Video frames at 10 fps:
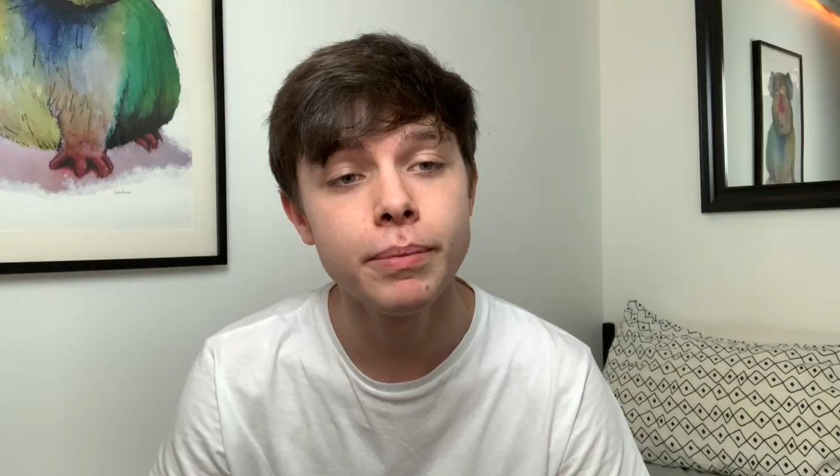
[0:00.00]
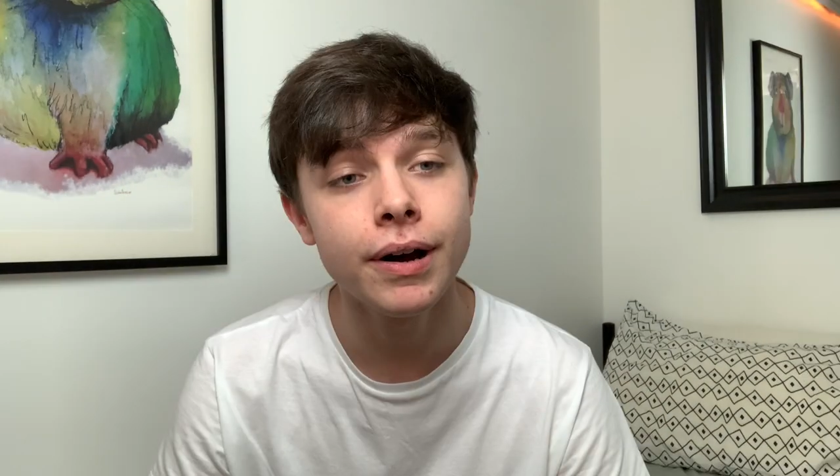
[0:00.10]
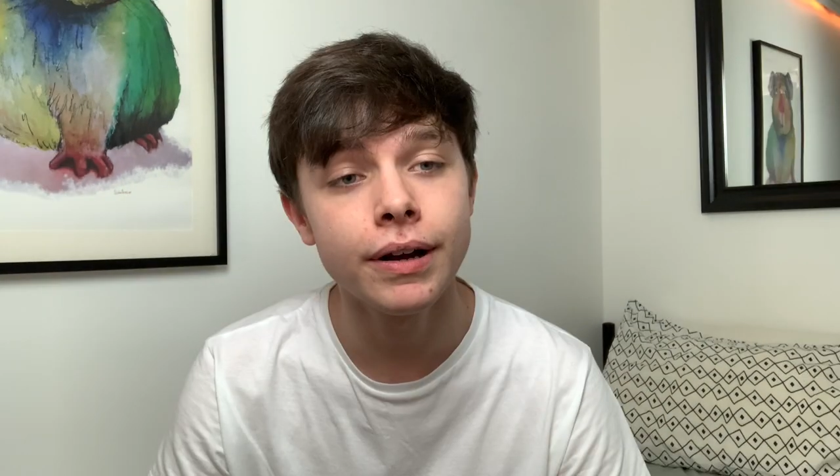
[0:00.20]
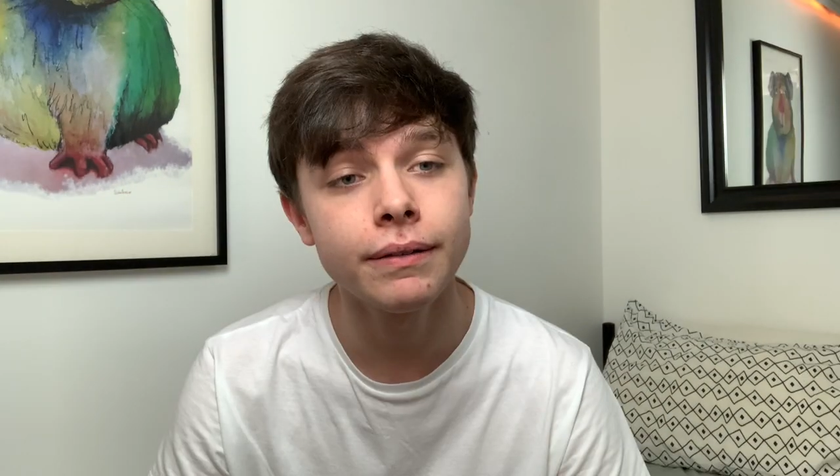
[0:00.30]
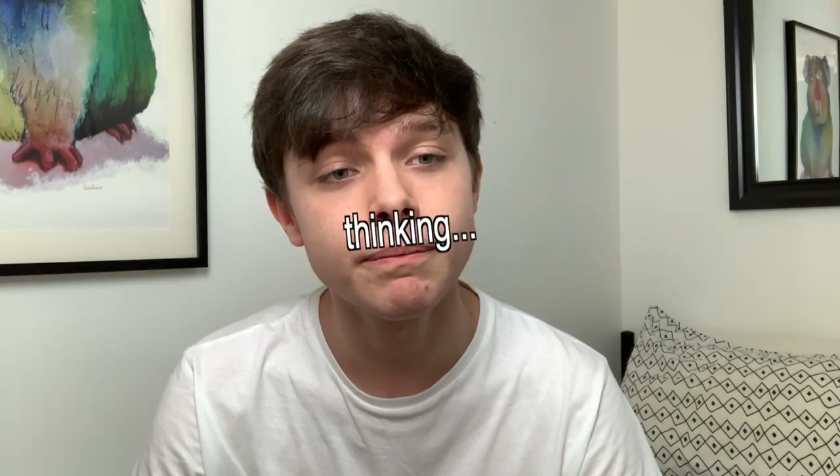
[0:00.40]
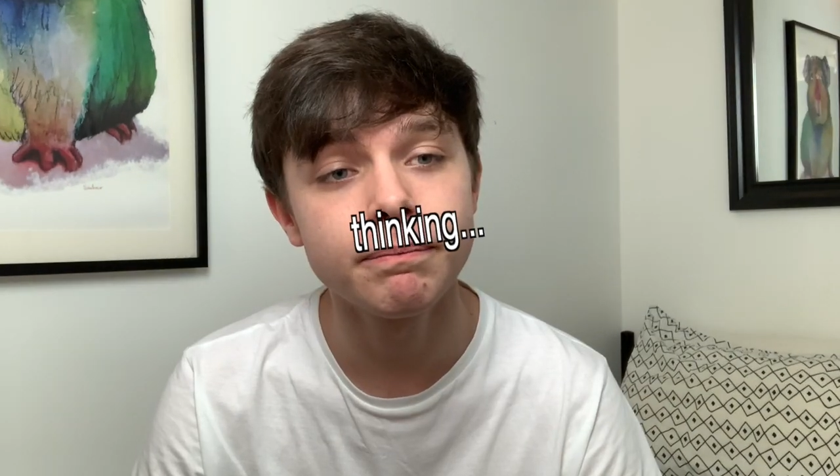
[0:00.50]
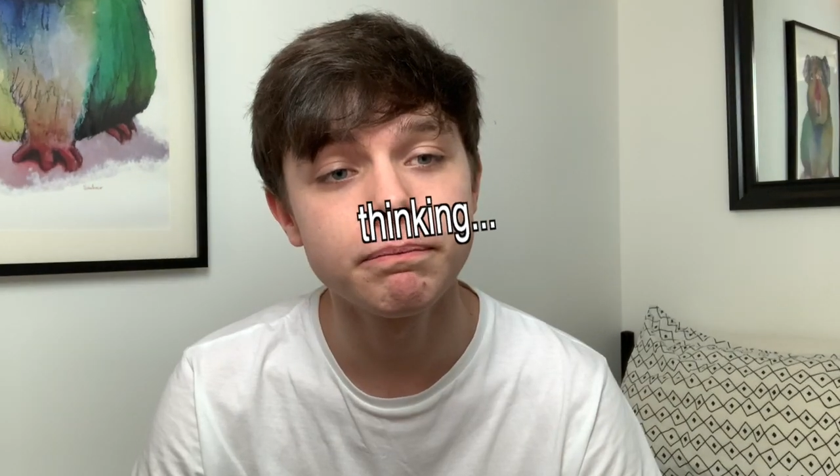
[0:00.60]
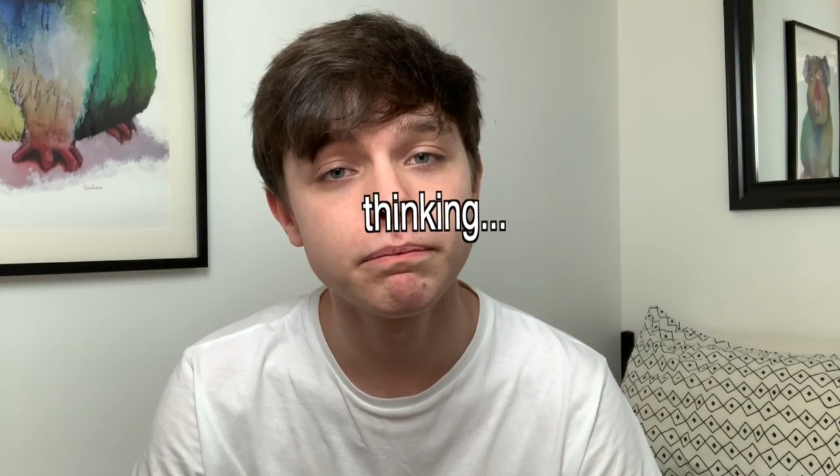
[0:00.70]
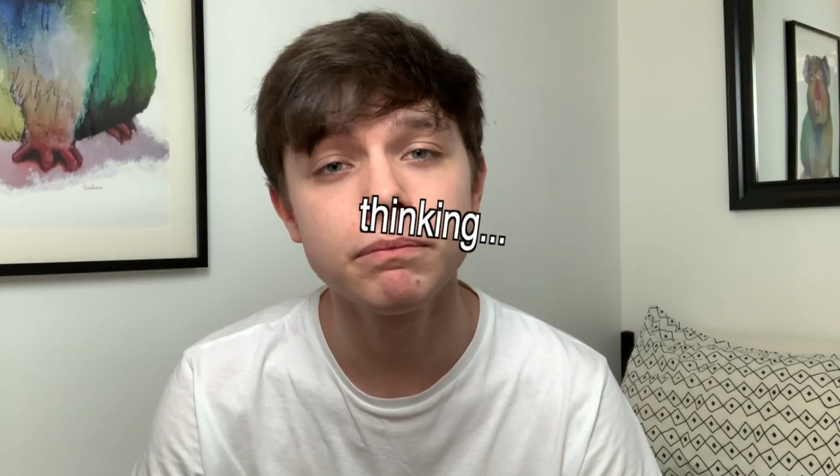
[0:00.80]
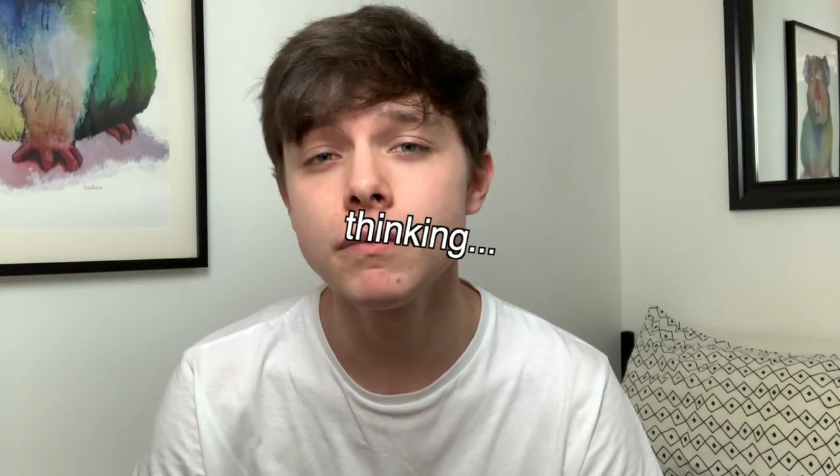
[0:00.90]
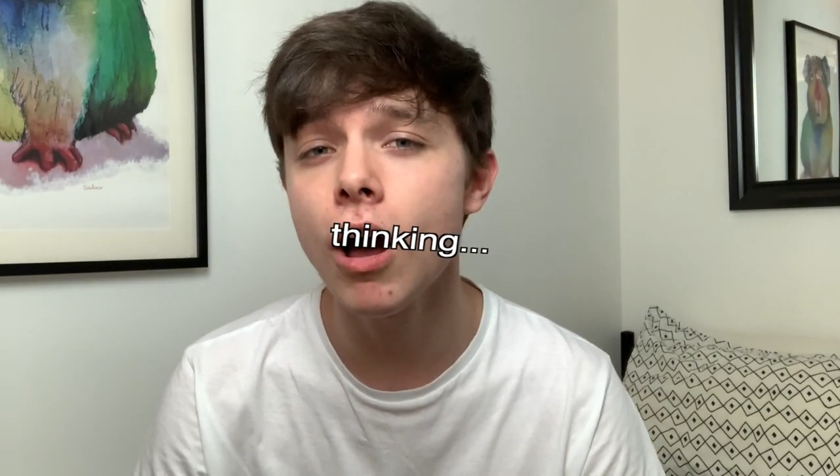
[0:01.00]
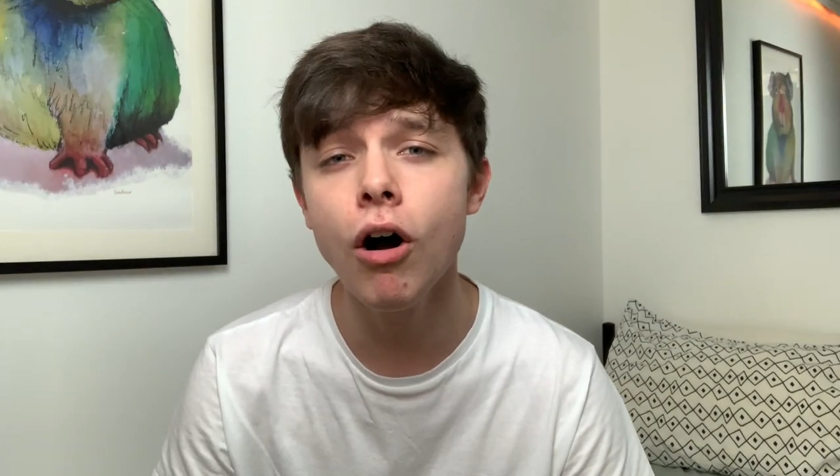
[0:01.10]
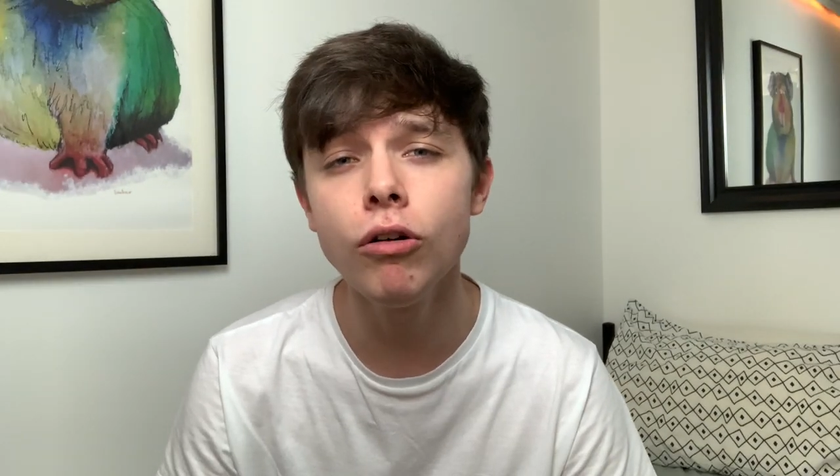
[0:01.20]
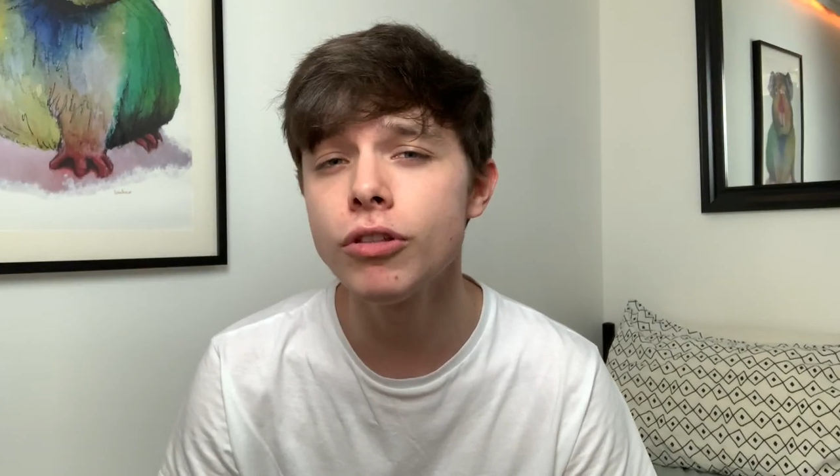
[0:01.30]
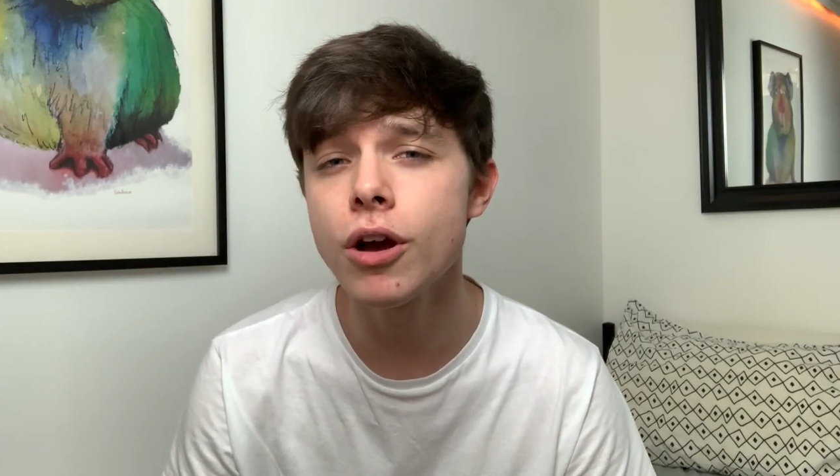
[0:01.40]
but
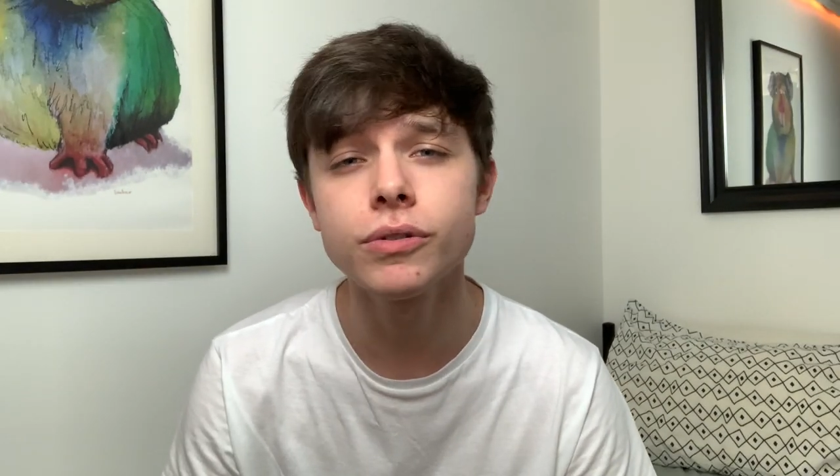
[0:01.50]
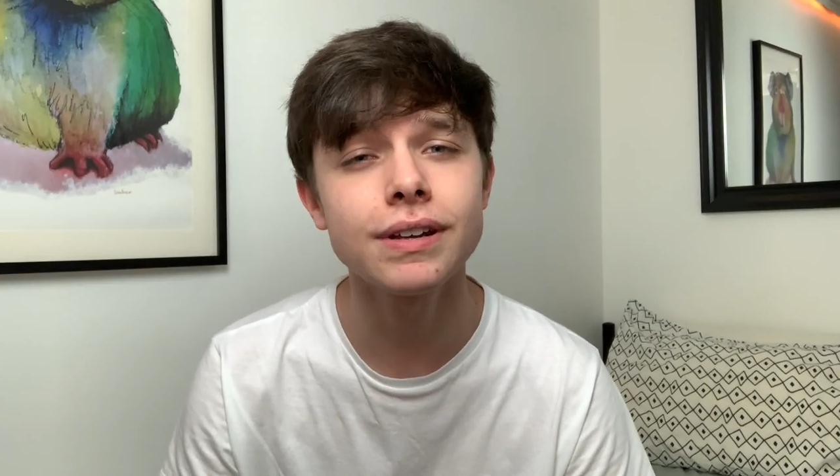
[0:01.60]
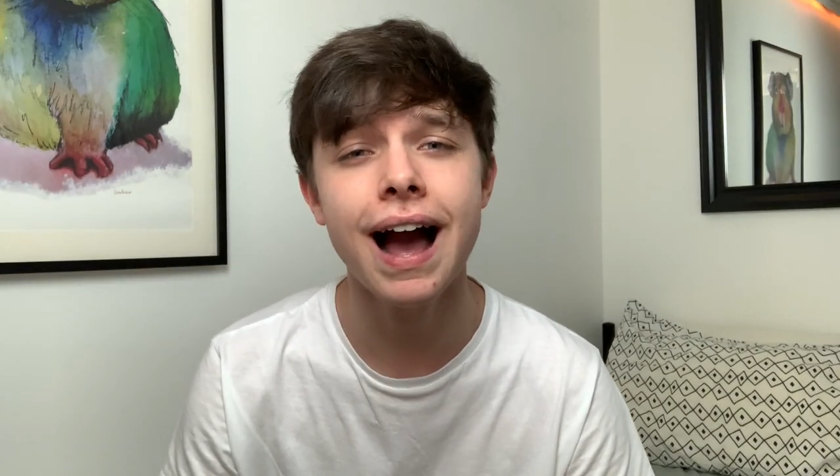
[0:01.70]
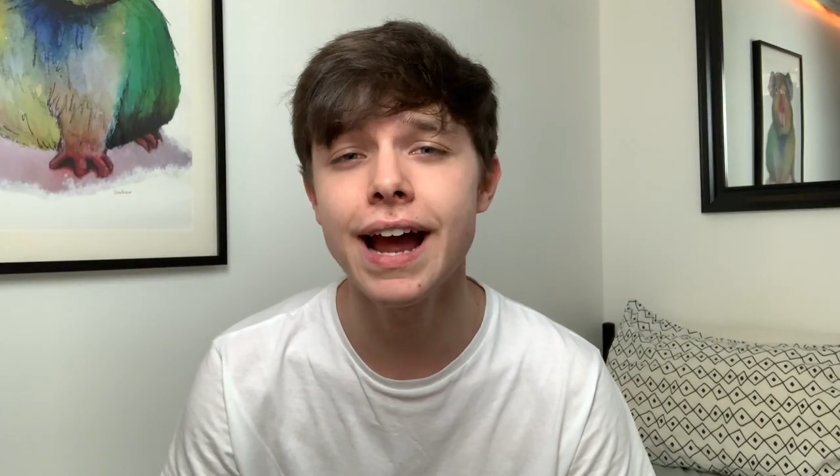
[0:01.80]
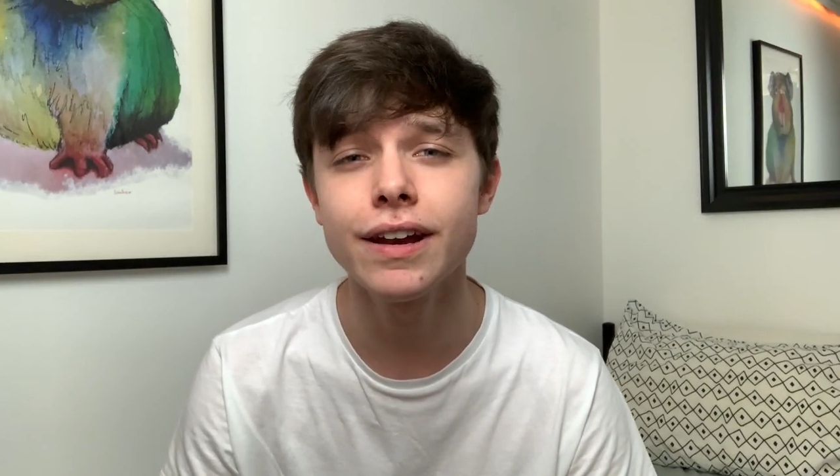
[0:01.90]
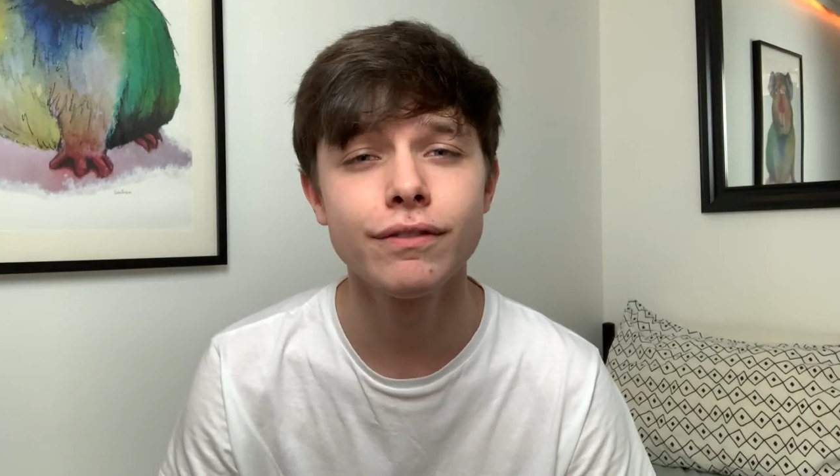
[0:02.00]
all those kind